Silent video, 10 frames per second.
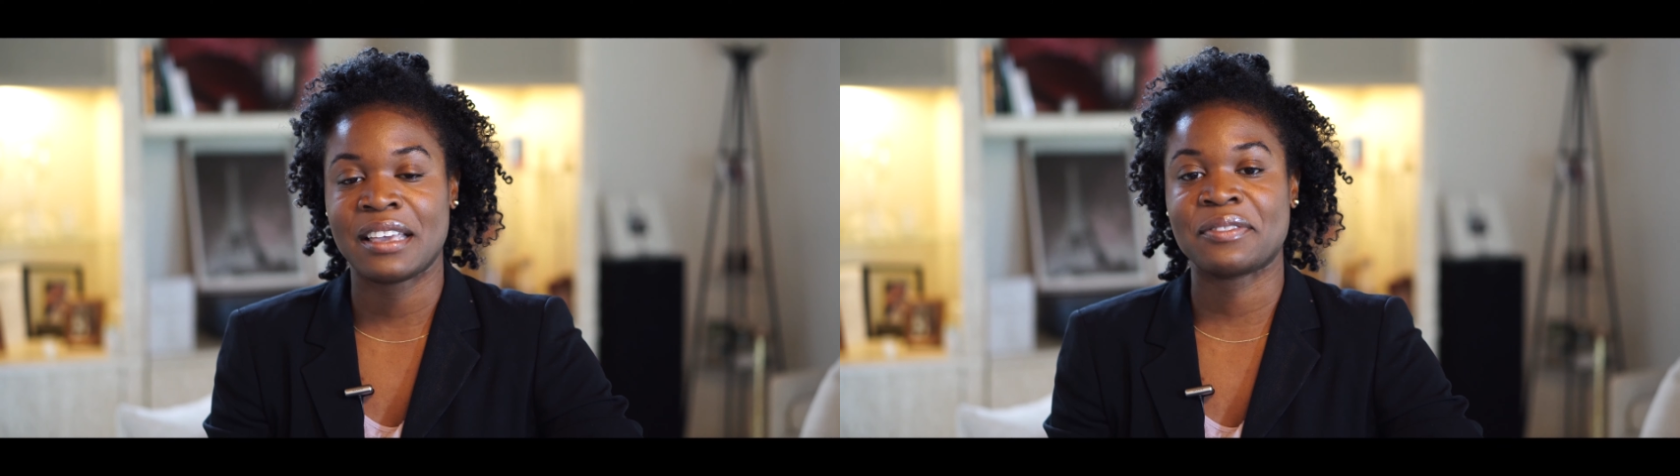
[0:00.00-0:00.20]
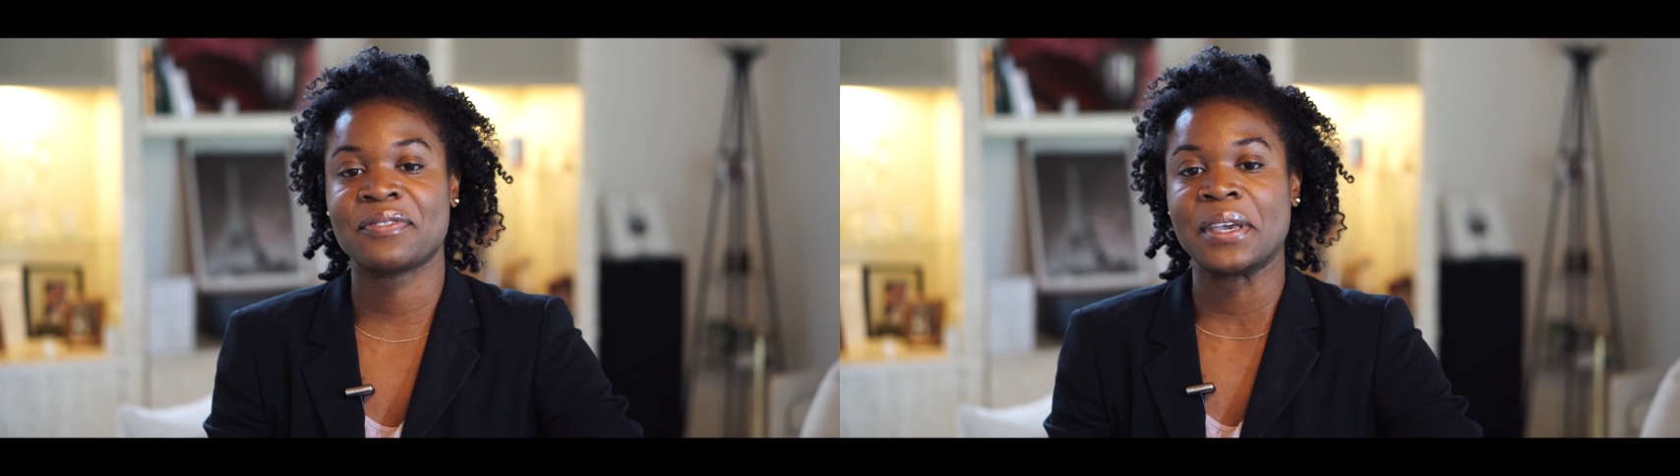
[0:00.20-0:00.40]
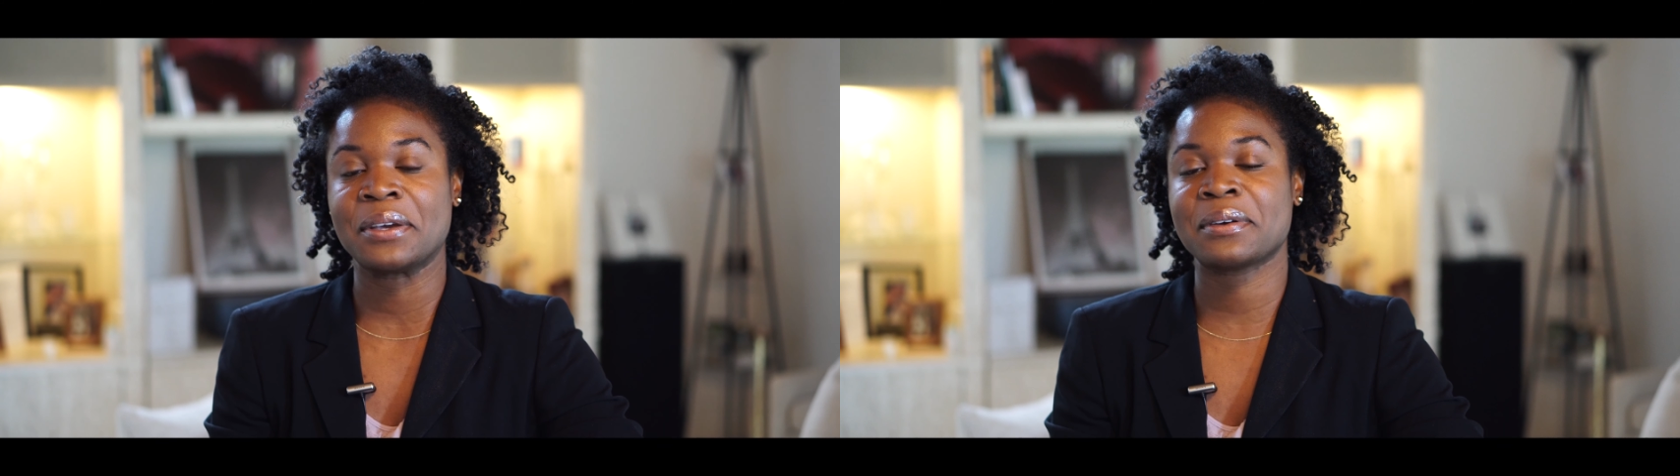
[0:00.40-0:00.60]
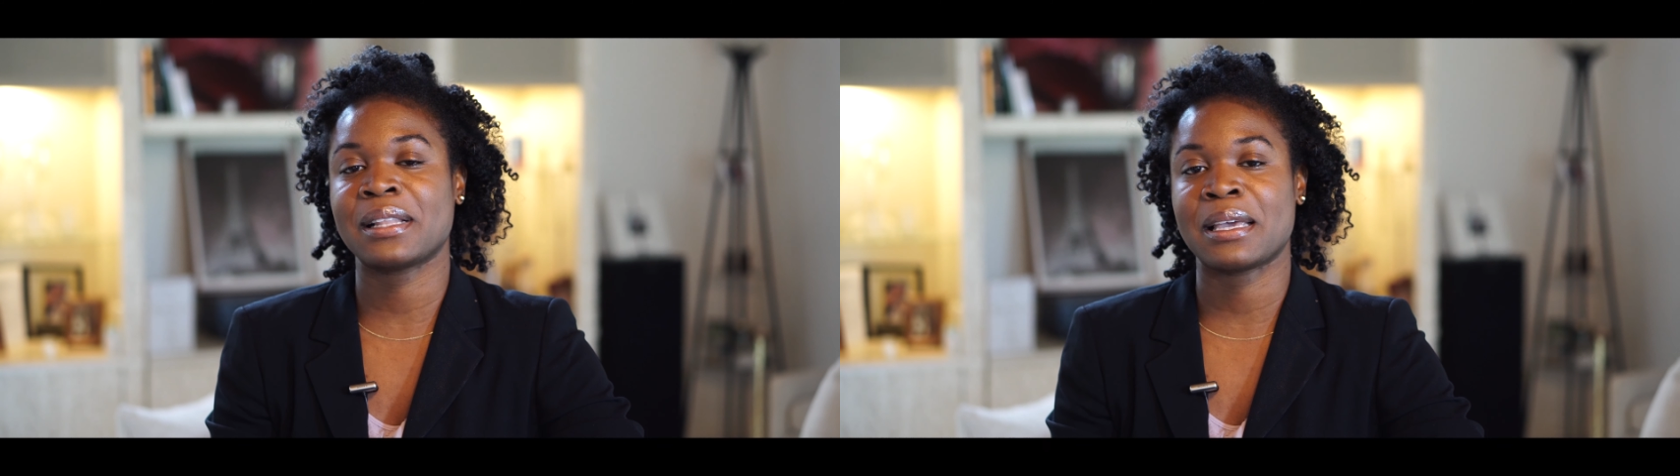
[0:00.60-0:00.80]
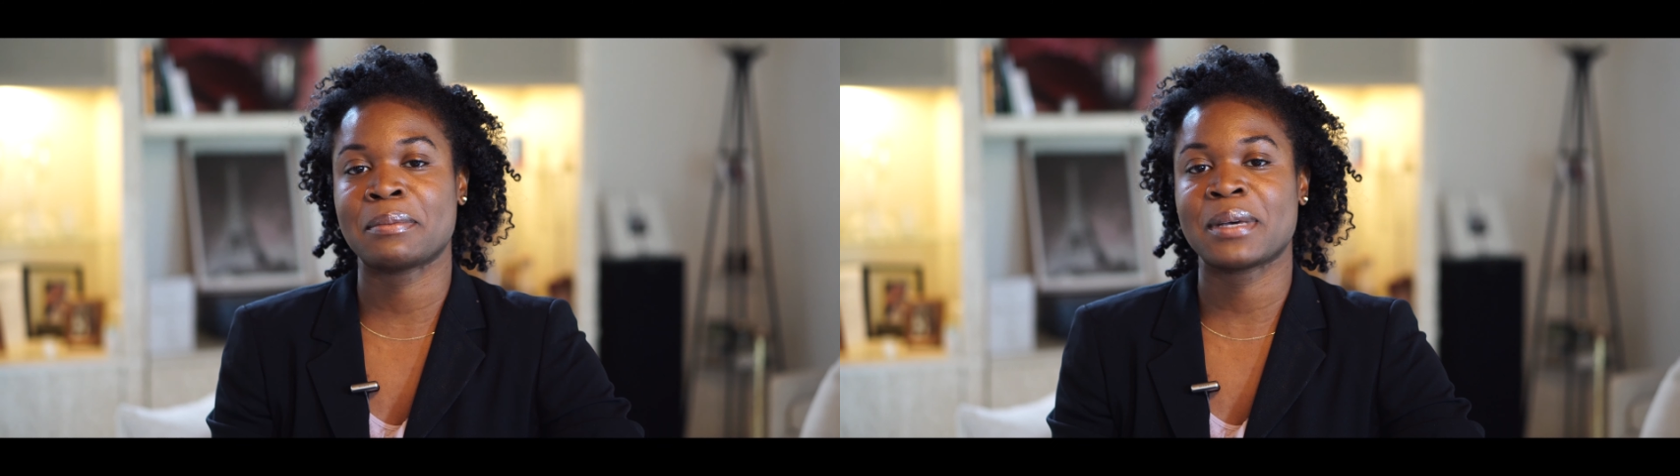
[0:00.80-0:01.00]
and fair
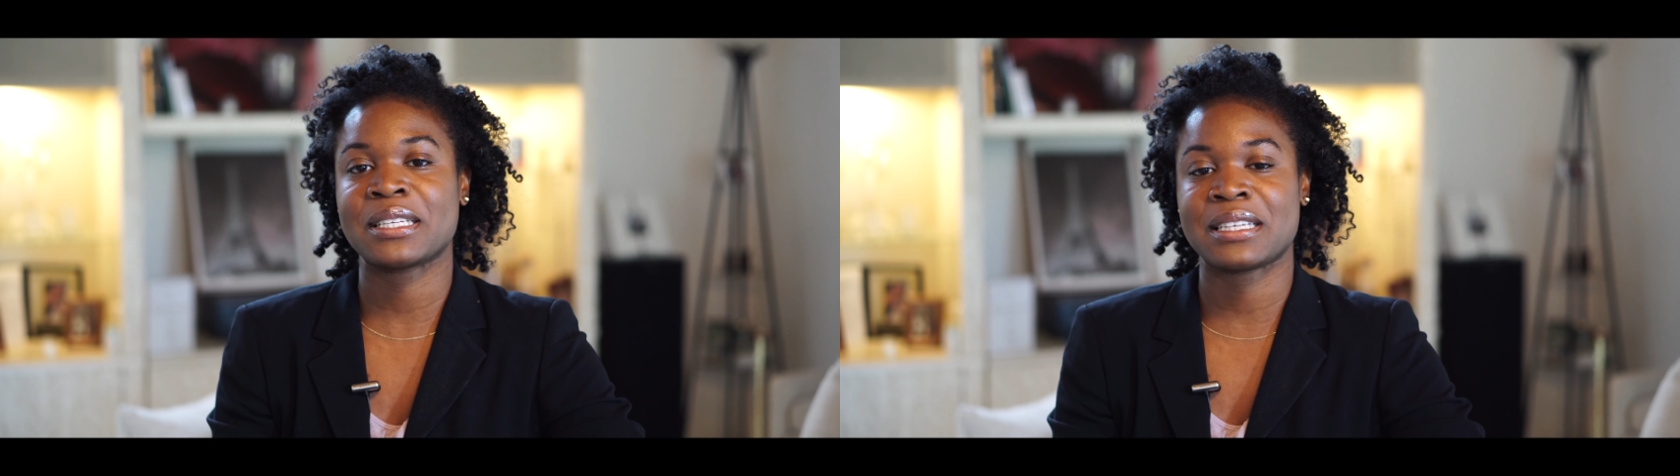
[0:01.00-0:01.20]
claim